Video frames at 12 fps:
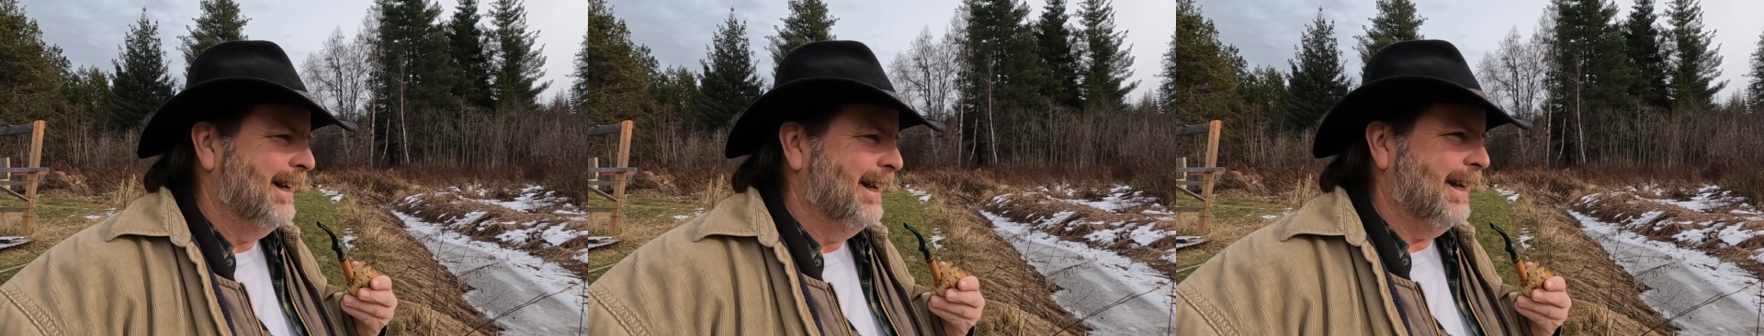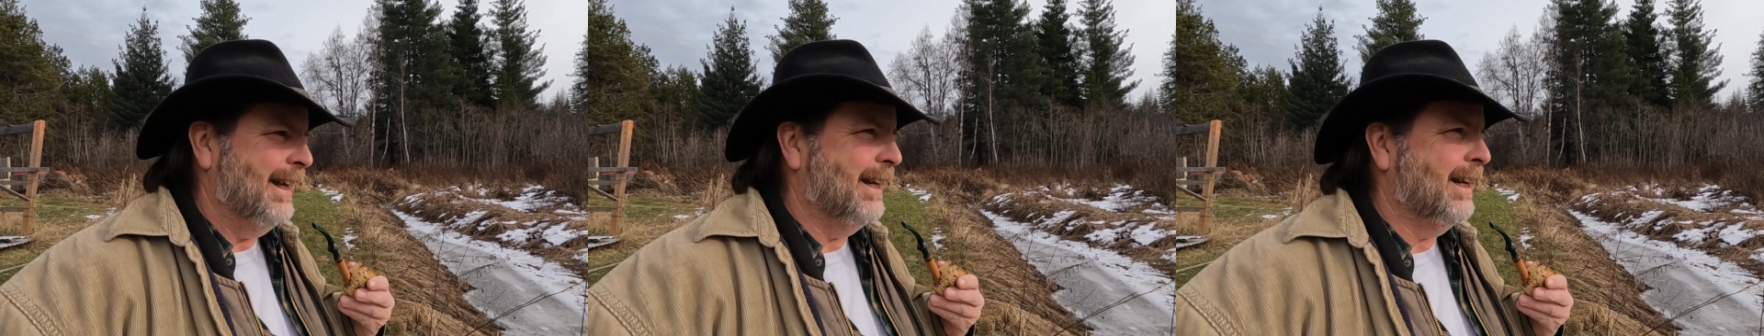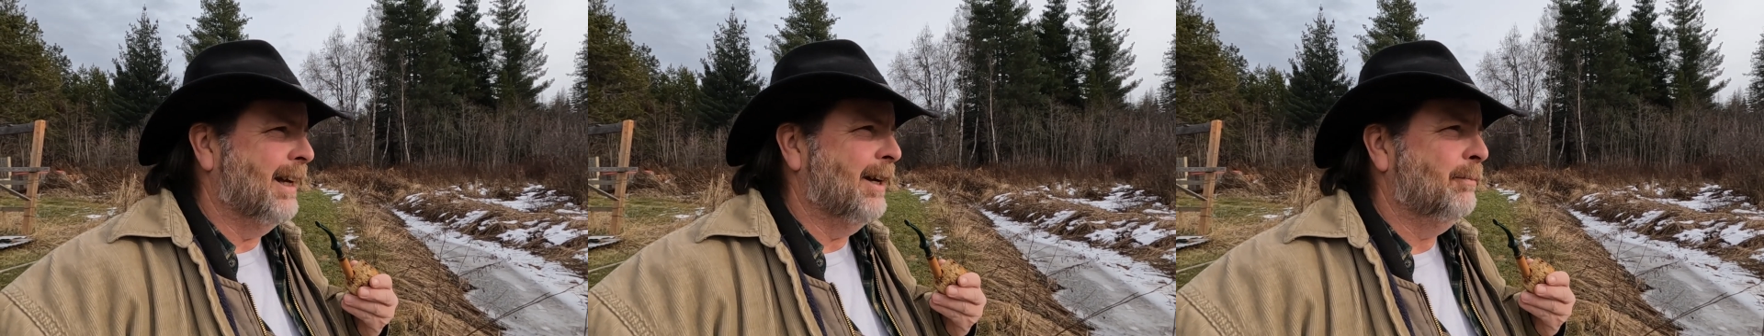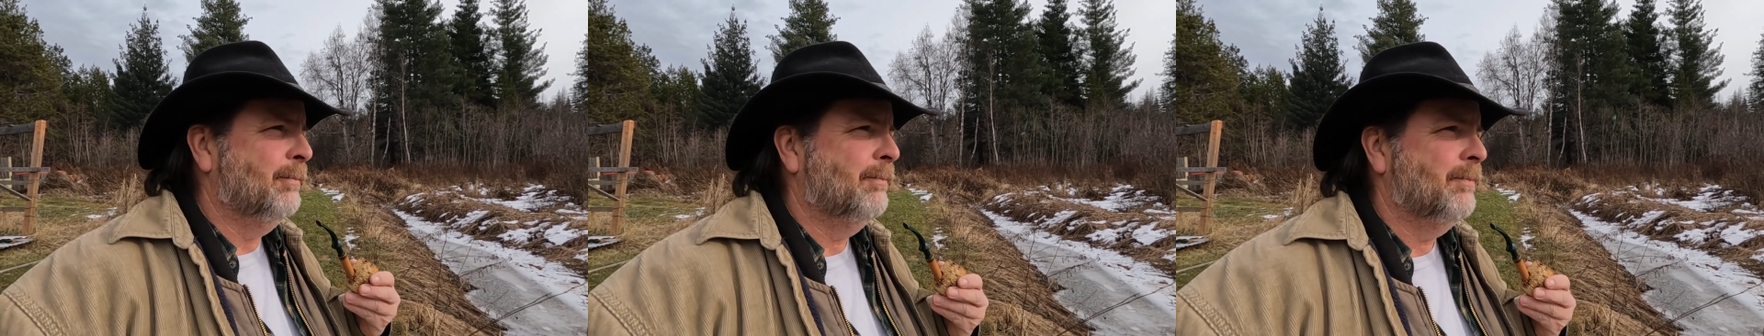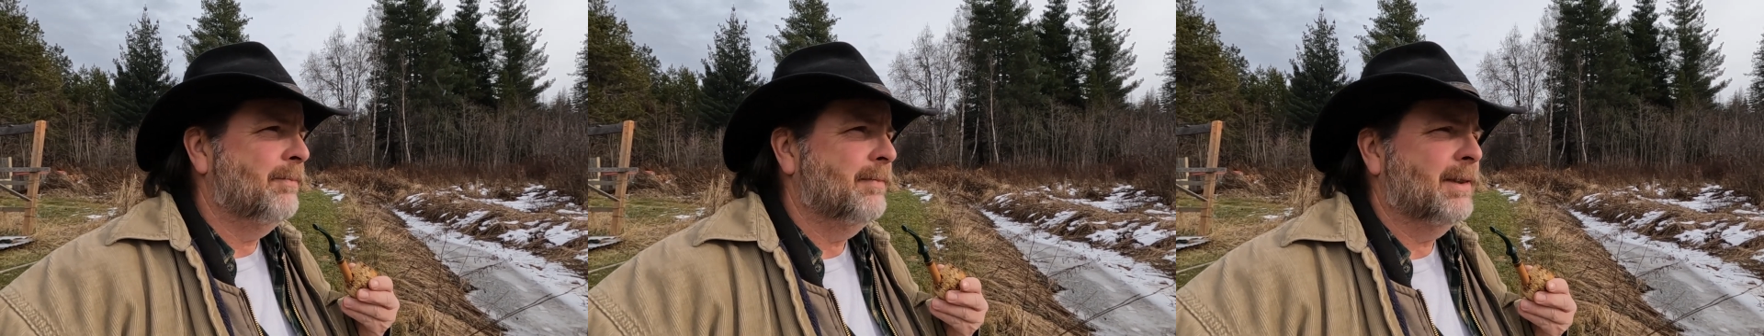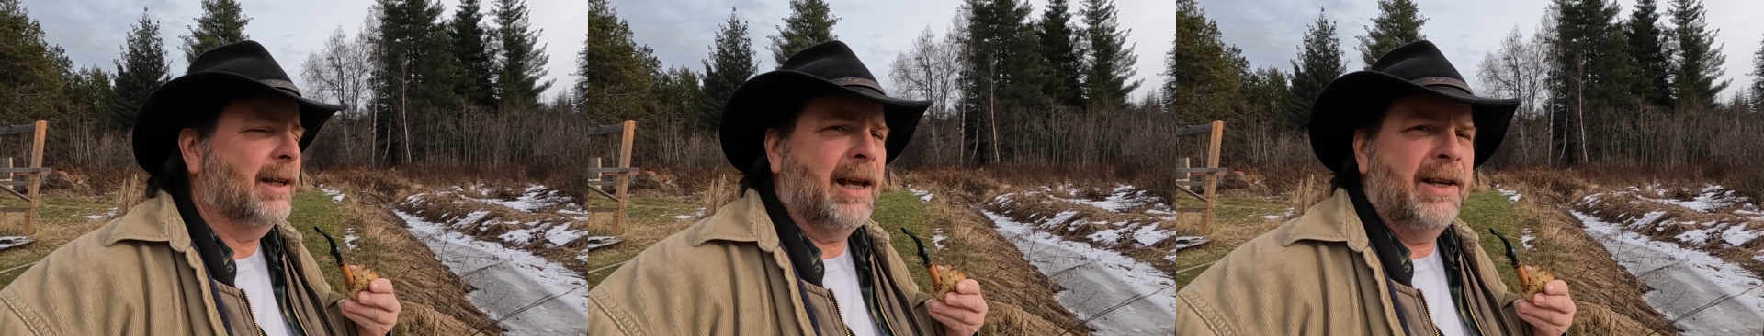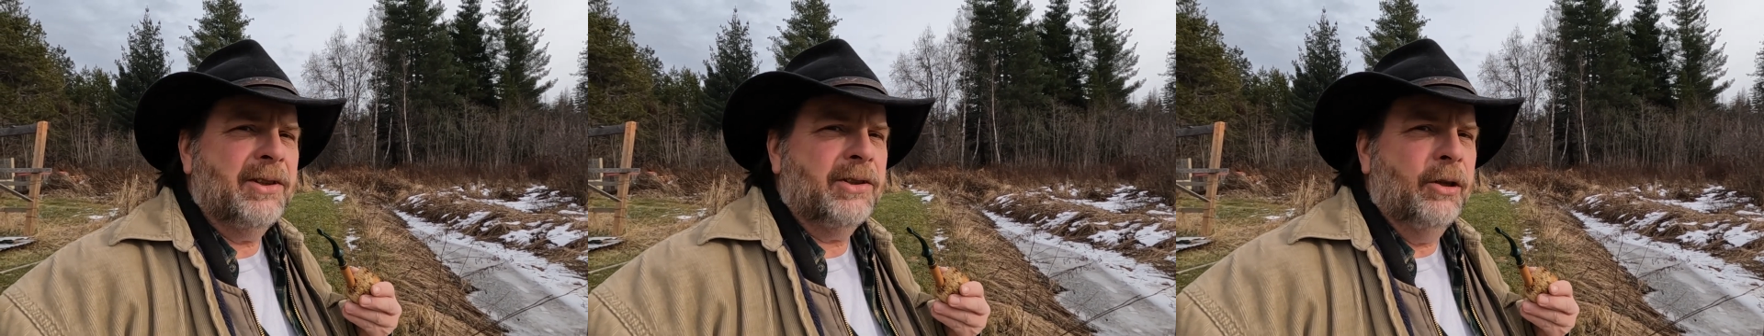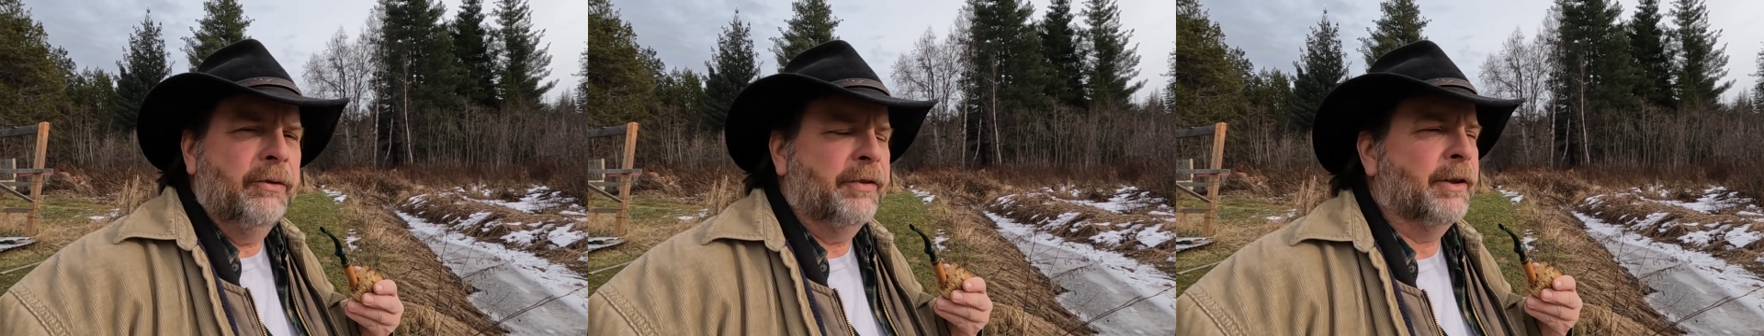And today's a
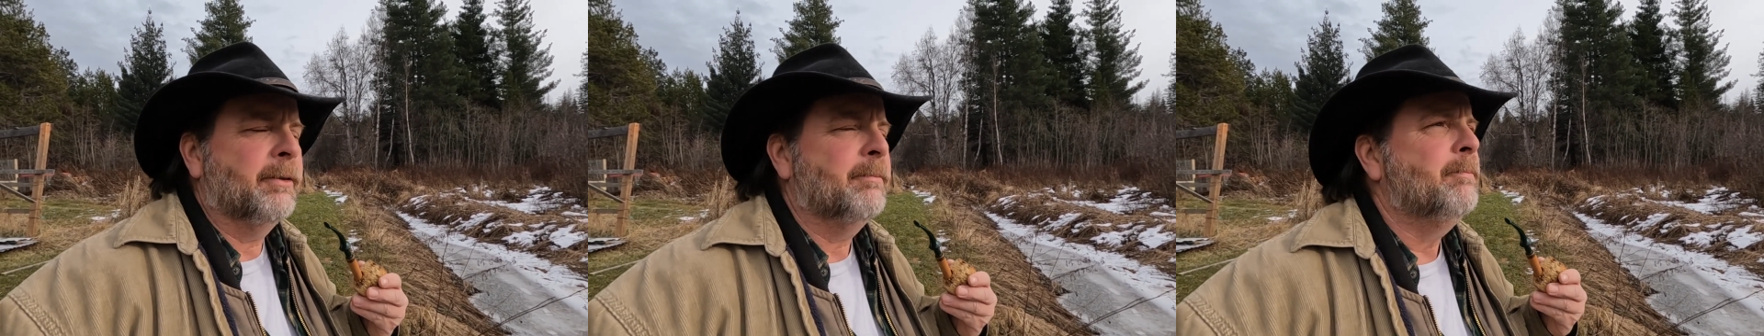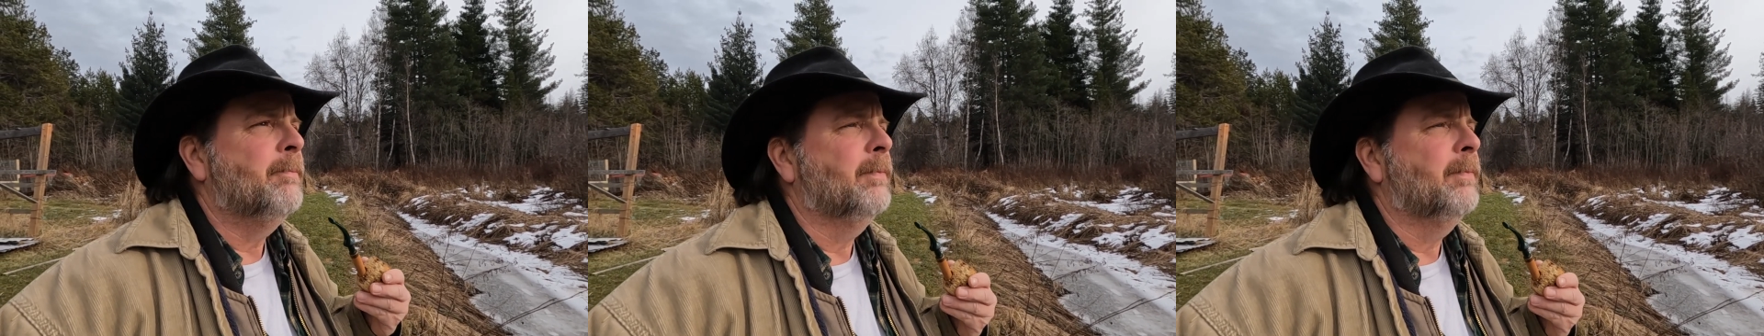twofer.